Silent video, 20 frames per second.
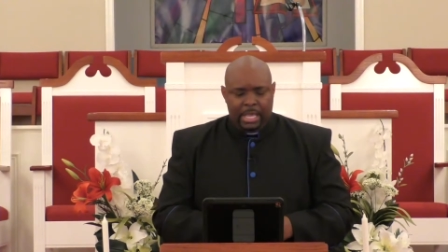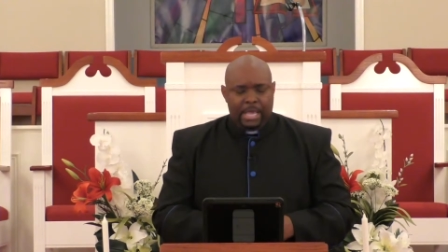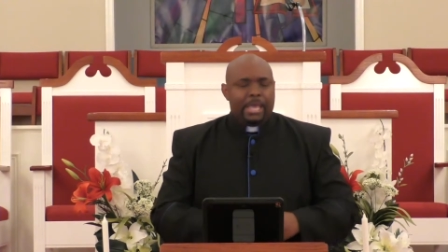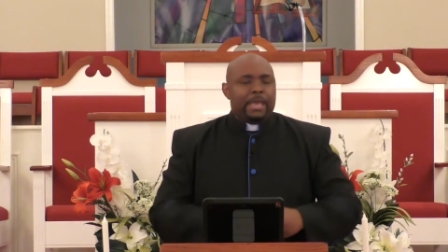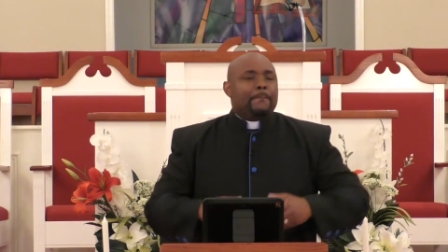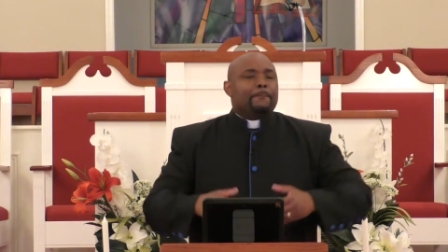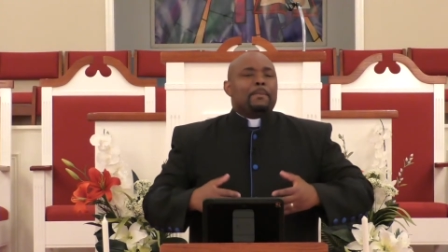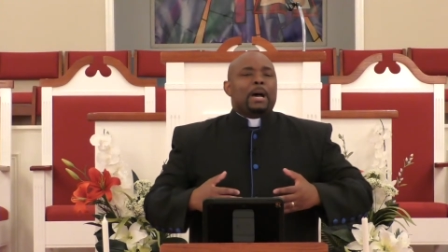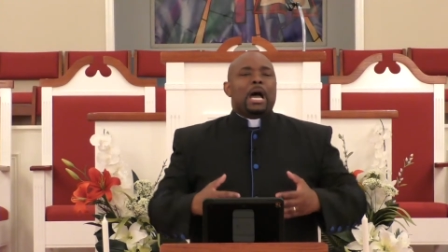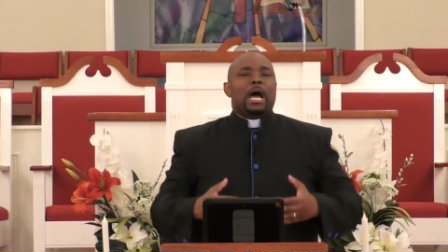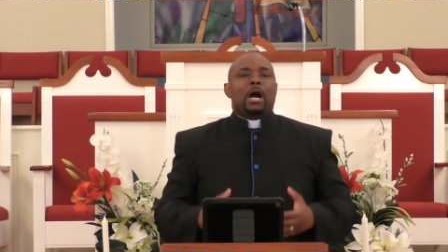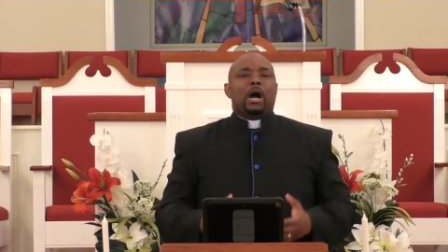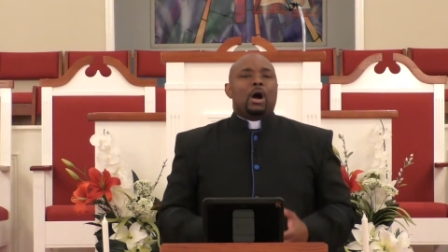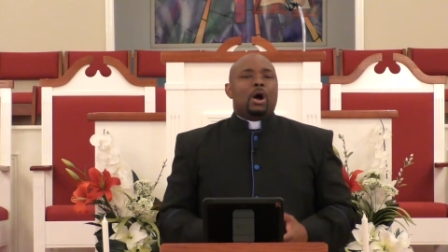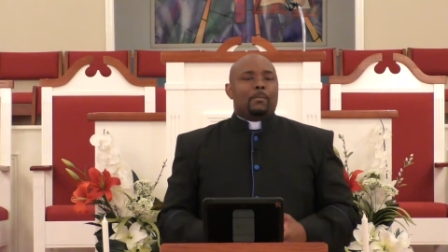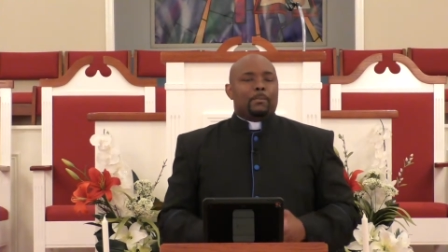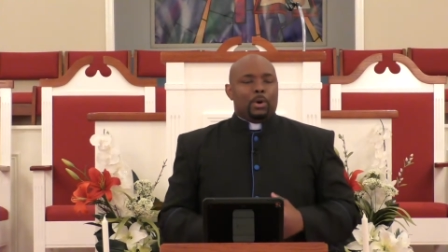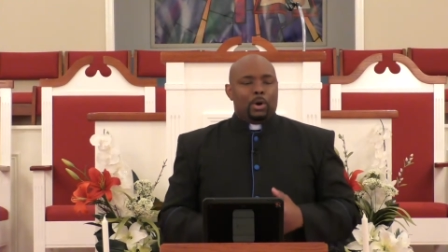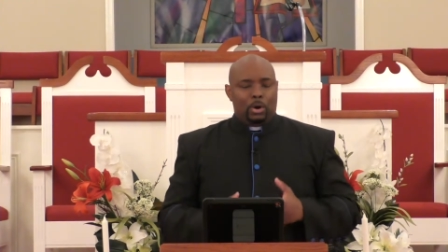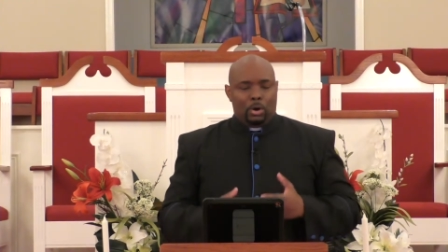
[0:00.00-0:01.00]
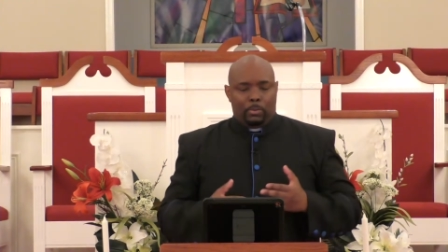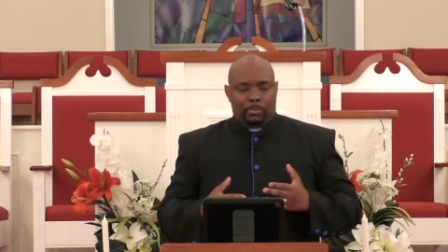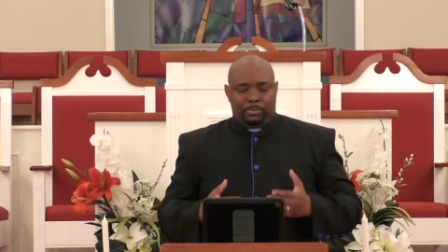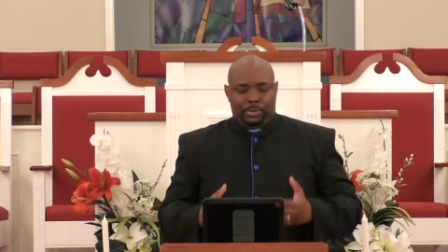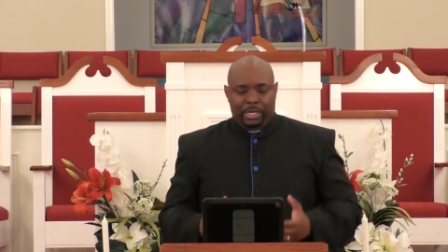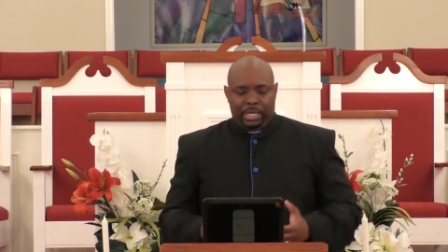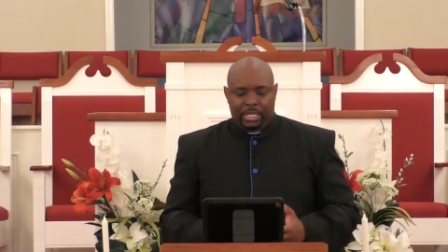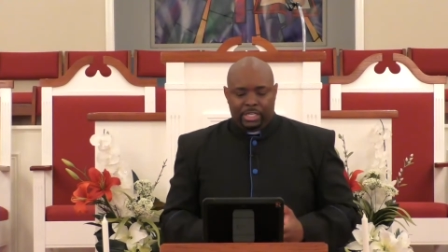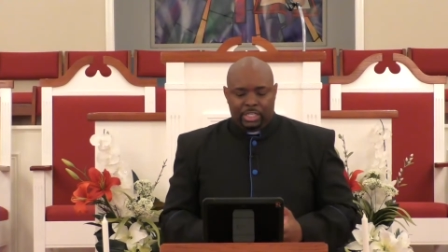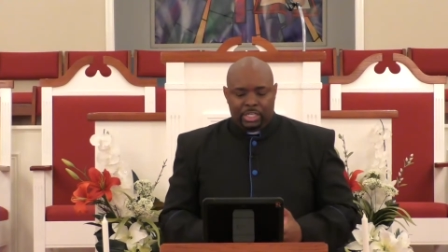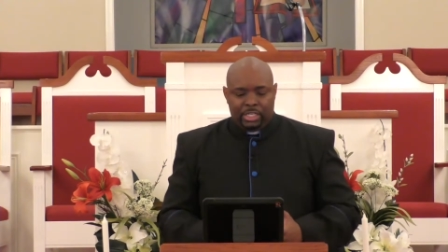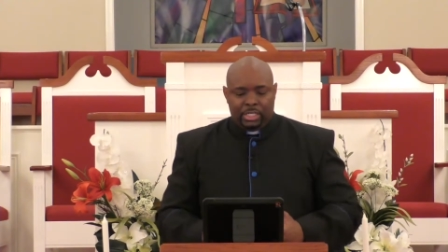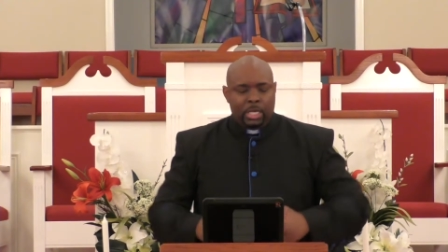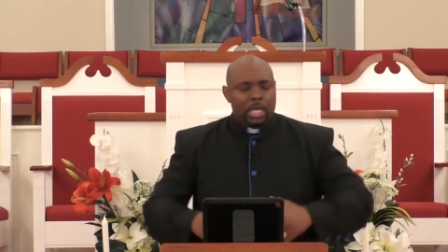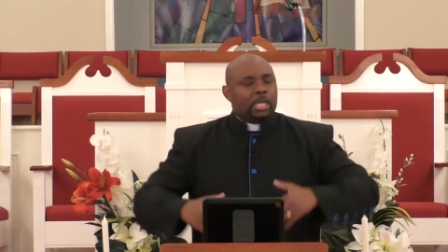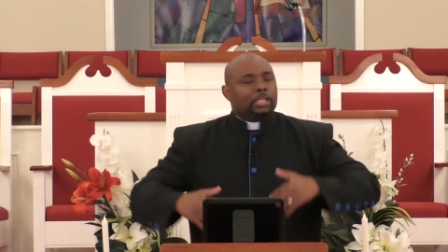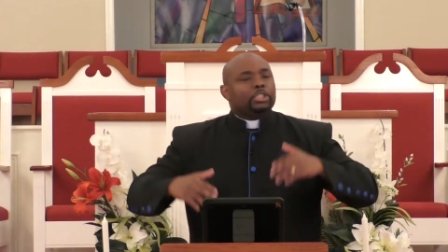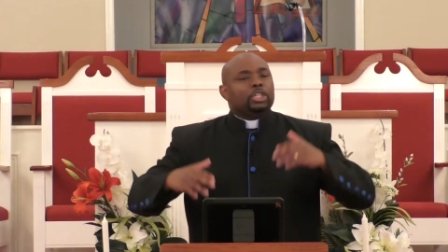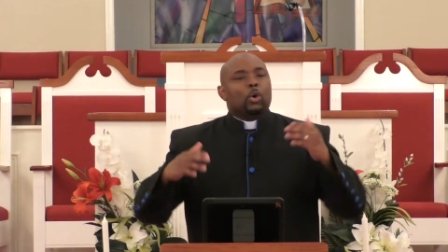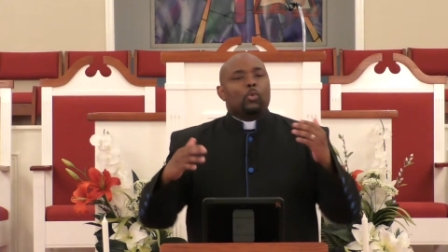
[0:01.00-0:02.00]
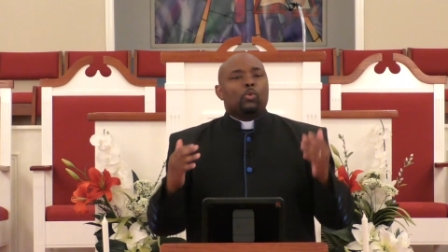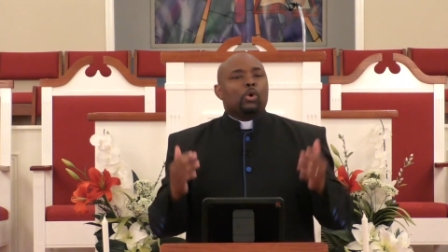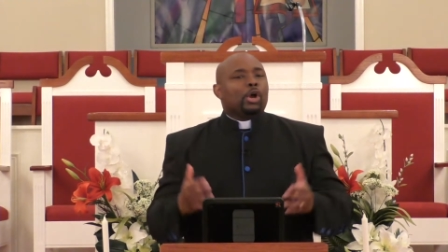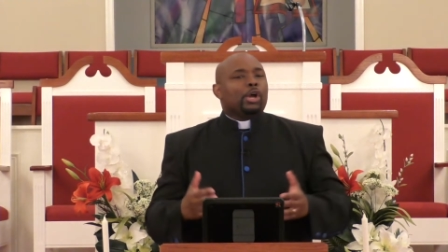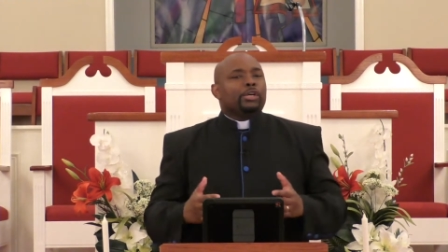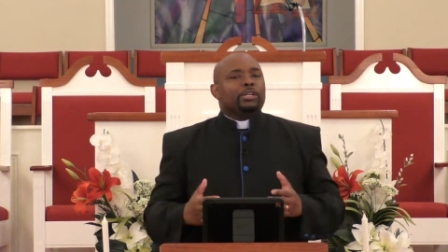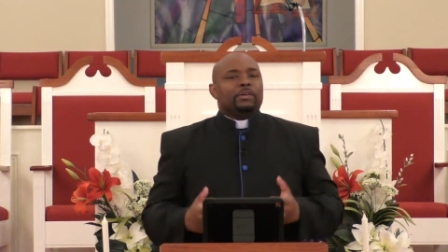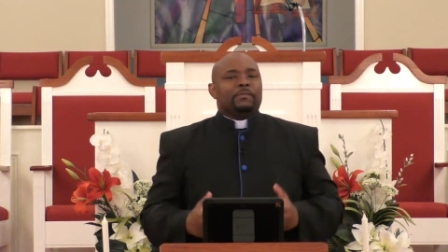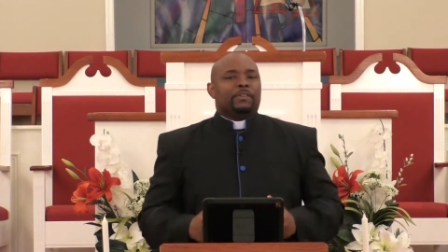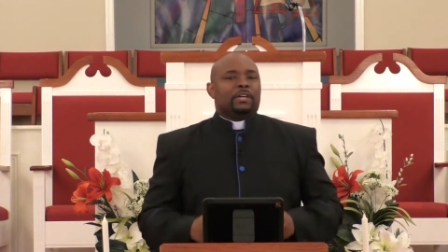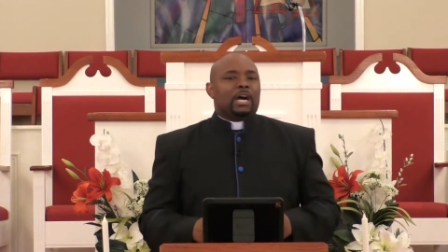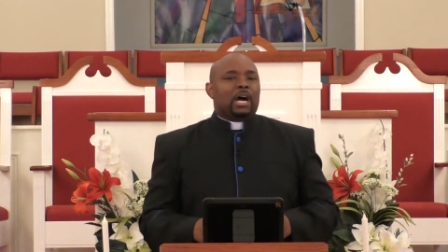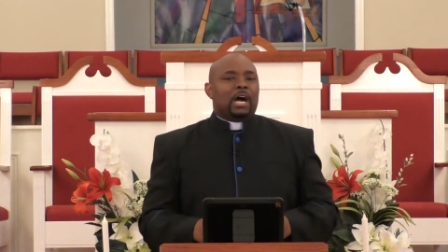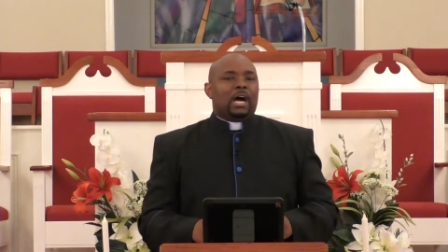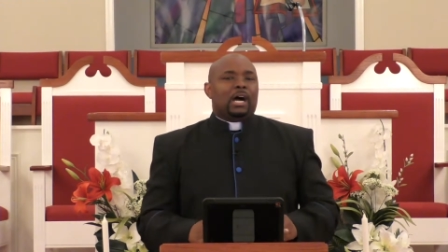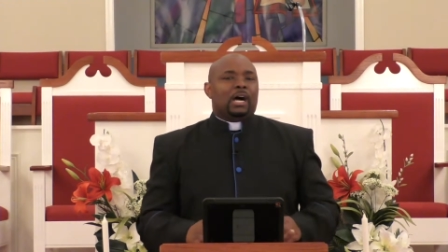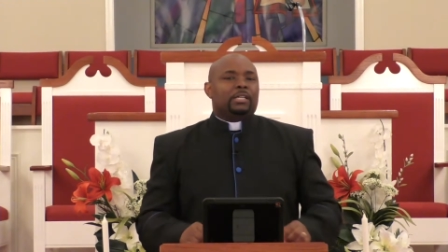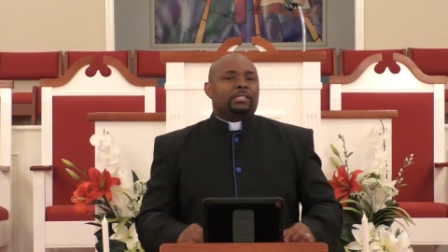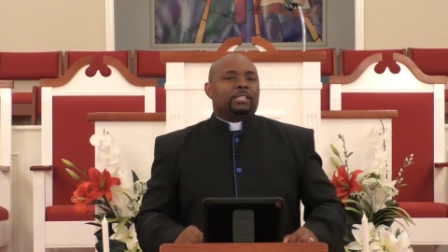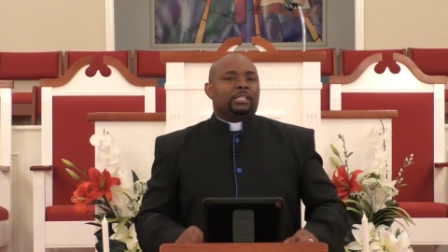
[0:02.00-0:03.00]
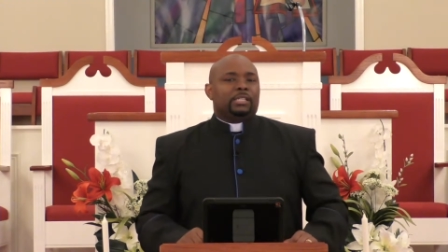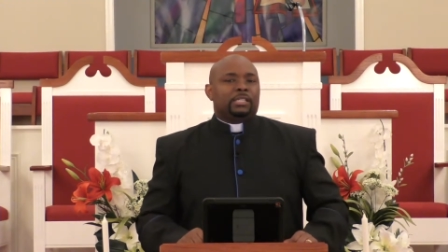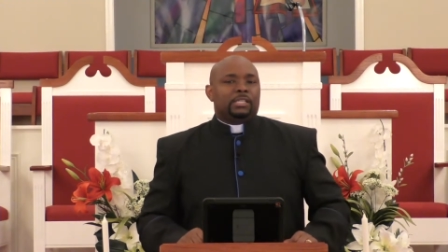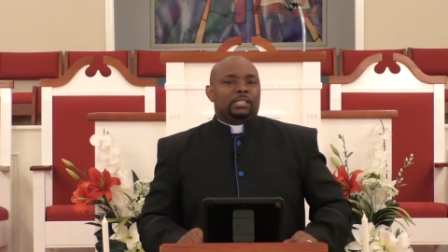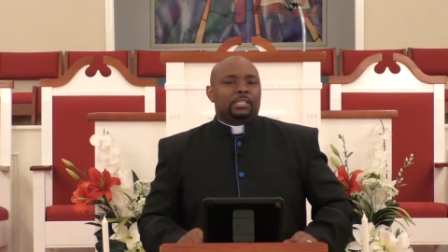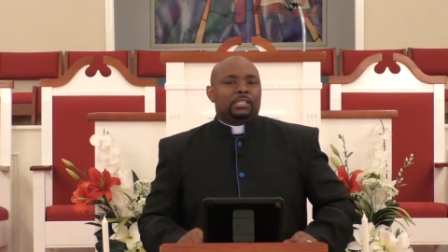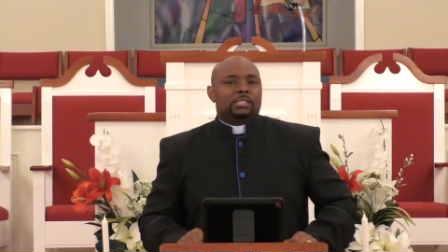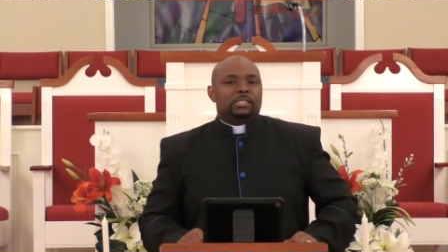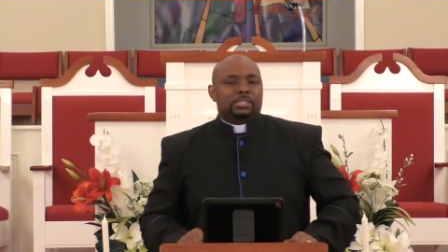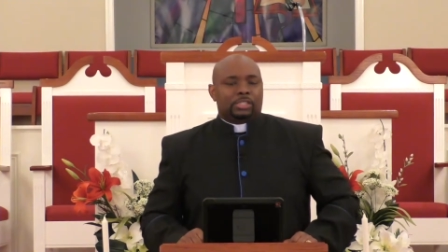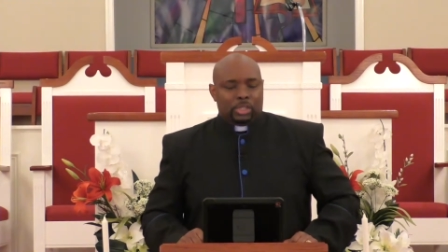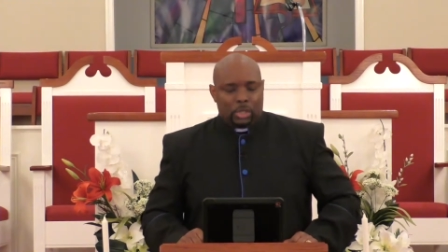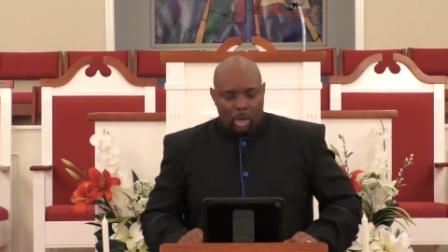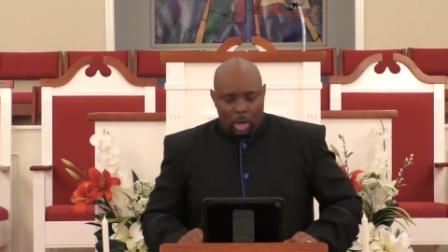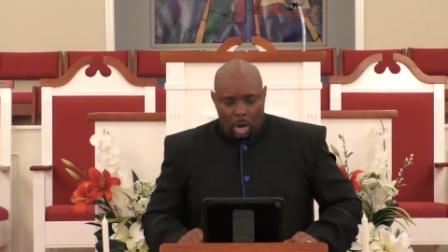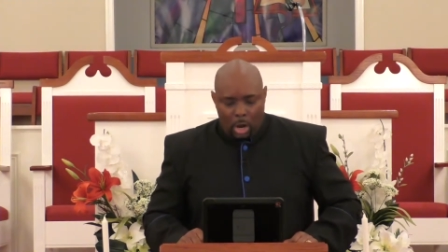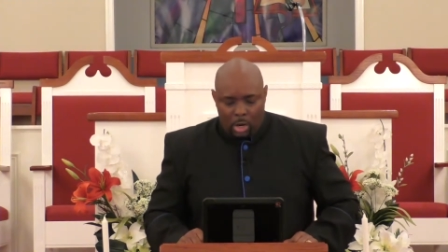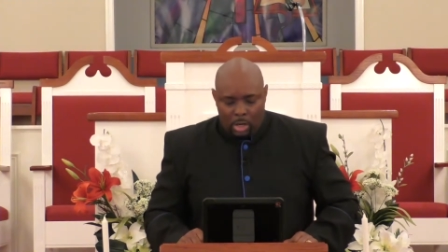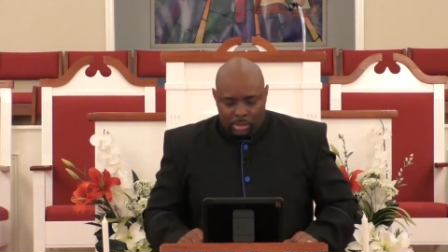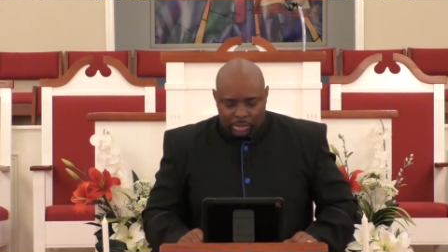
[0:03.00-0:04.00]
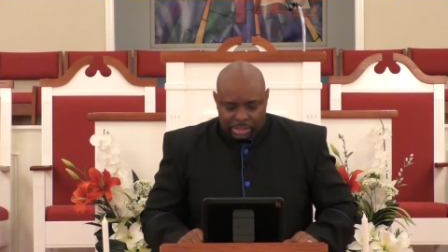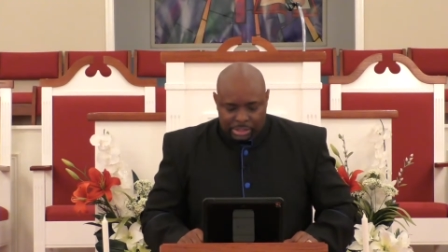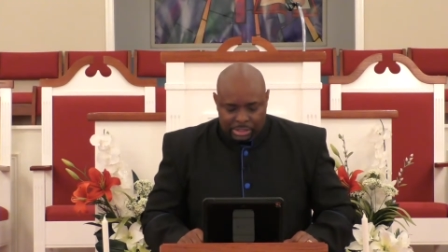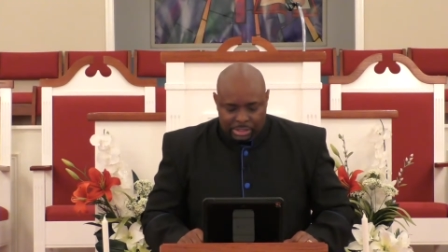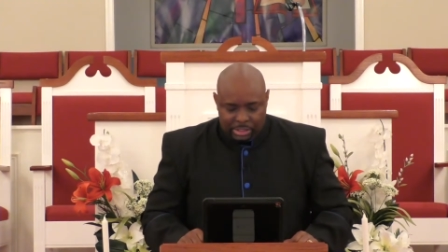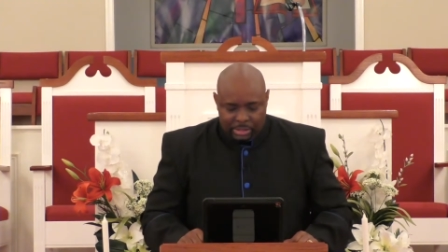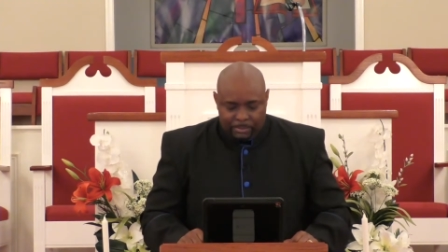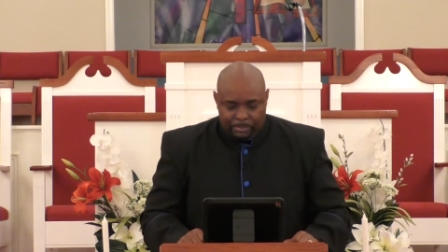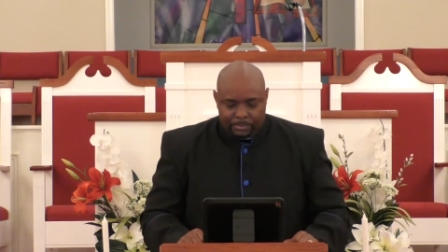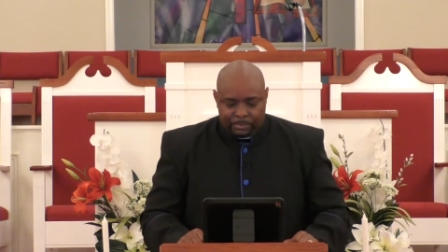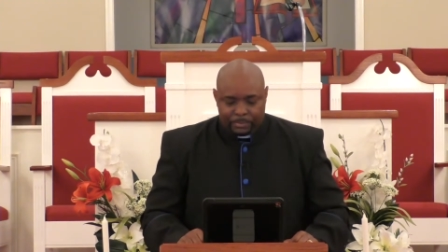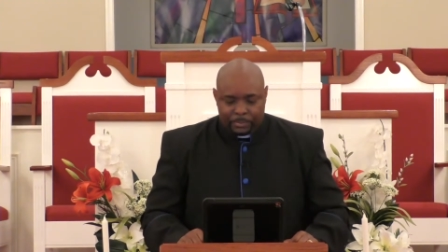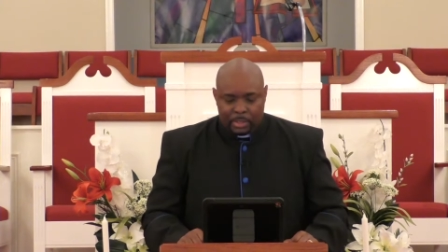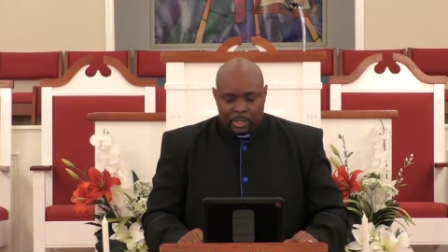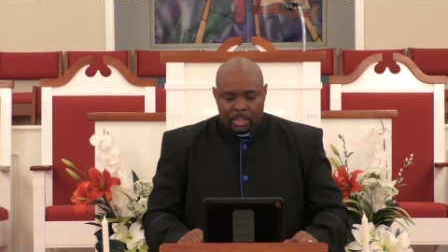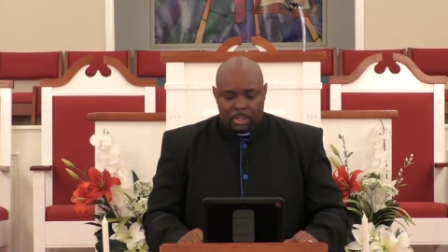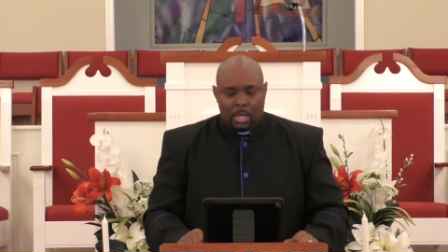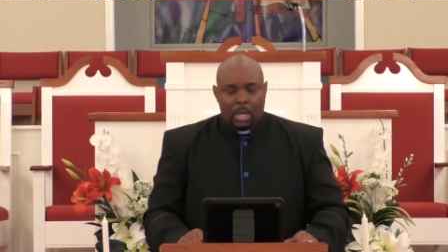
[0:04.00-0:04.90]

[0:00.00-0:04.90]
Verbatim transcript: In my humble opinion, the Word of God is awesome.